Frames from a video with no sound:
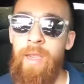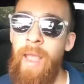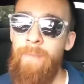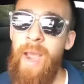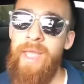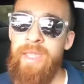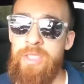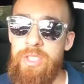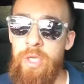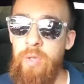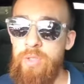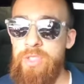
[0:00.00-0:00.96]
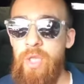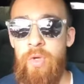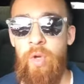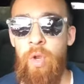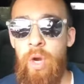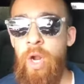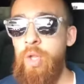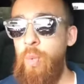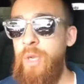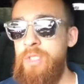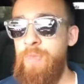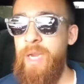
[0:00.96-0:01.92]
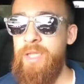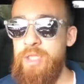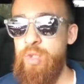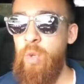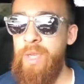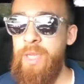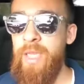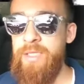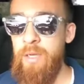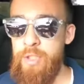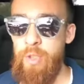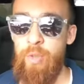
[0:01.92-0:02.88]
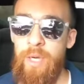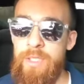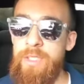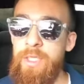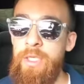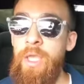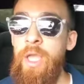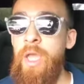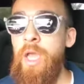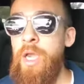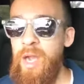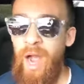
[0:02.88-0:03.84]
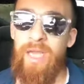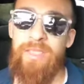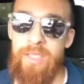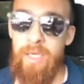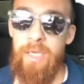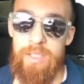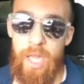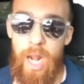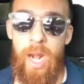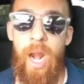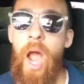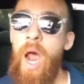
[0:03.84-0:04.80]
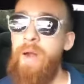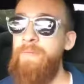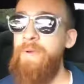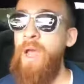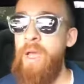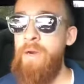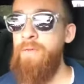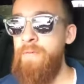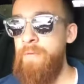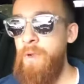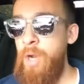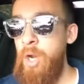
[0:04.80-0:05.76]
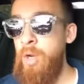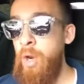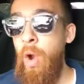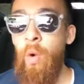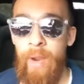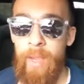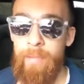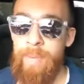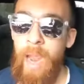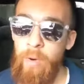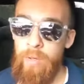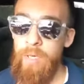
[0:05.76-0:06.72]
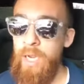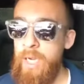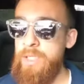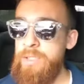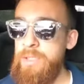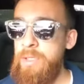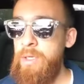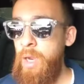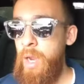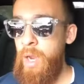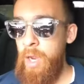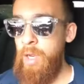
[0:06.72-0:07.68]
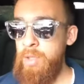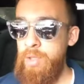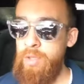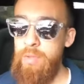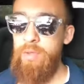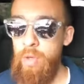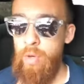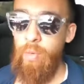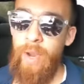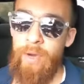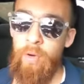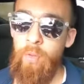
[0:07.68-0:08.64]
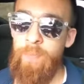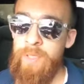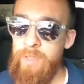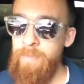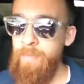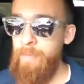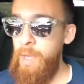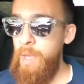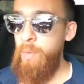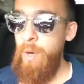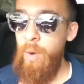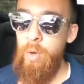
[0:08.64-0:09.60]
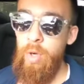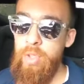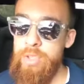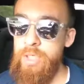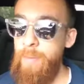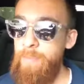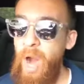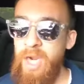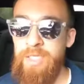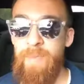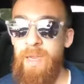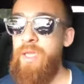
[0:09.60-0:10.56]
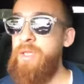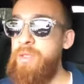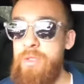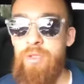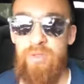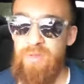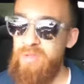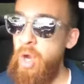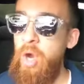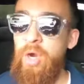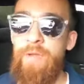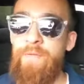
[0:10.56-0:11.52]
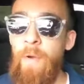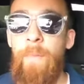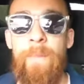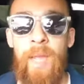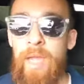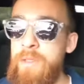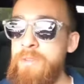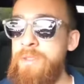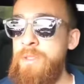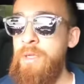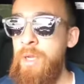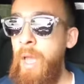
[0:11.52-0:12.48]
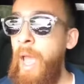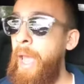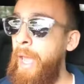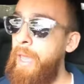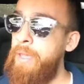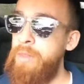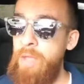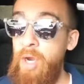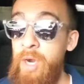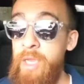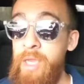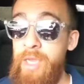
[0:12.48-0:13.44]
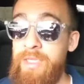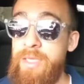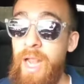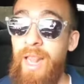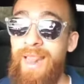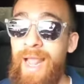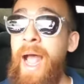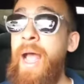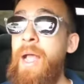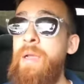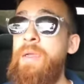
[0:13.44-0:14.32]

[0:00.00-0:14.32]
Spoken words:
at -2 instead of going all the way to -20 as I was requesting, costing us a lot of low-end power loss during wide open. We were losing approximately 30 foot-pounds, and 30 is a lot